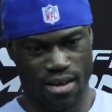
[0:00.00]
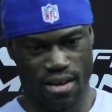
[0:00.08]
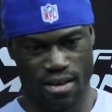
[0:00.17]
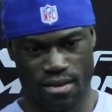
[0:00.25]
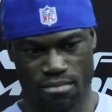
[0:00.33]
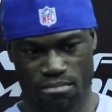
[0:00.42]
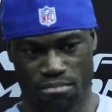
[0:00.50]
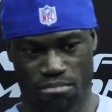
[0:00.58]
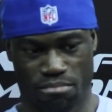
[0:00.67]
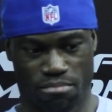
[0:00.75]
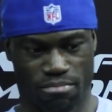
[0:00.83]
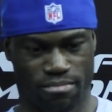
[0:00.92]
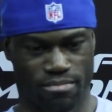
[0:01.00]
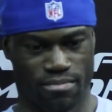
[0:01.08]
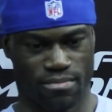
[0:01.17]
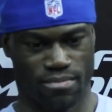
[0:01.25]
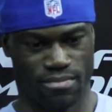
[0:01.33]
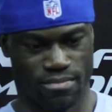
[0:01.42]
that? Um...
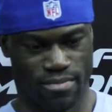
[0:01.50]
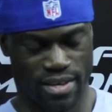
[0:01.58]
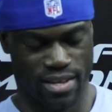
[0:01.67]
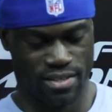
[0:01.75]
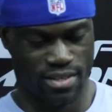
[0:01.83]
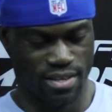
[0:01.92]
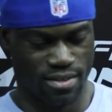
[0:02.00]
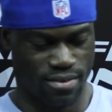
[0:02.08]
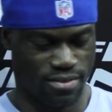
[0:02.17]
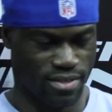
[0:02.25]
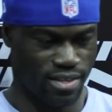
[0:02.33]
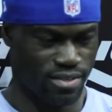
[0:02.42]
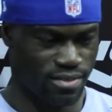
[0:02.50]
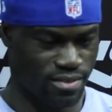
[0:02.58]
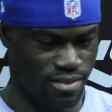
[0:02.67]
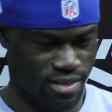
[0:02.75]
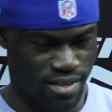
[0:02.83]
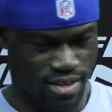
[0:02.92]
Man, that's kind of hard to answer.
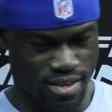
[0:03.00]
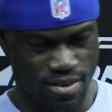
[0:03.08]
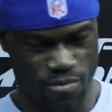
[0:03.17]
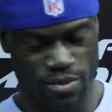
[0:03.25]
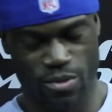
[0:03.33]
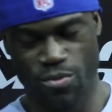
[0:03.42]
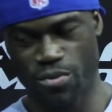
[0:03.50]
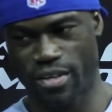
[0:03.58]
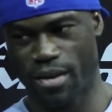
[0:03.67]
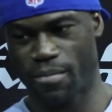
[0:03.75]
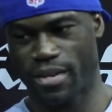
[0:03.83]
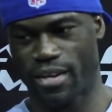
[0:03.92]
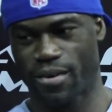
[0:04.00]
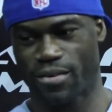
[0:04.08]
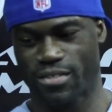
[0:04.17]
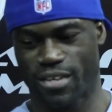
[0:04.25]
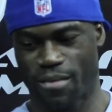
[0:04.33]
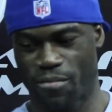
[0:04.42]
Well, the cool thing I've been hearing
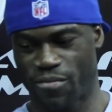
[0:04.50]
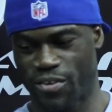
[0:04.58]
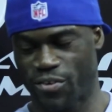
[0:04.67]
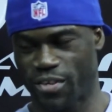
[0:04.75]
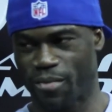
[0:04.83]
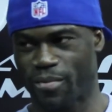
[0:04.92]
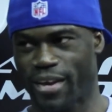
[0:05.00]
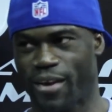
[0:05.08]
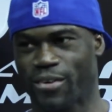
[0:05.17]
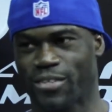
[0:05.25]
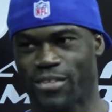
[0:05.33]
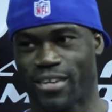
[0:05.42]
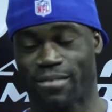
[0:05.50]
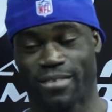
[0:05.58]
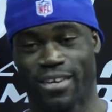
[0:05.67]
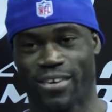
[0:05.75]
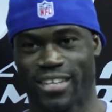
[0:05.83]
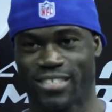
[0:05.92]
is I'm a video game character. And I'm like,
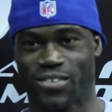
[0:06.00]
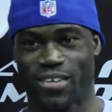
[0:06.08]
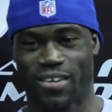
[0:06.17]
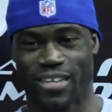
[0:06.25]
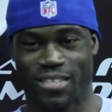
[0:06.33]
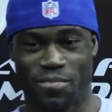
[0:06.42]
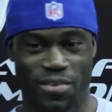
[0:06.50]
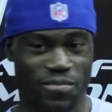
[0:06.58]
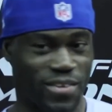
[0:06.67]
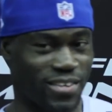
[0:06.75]
well, that's cool. I like to be in a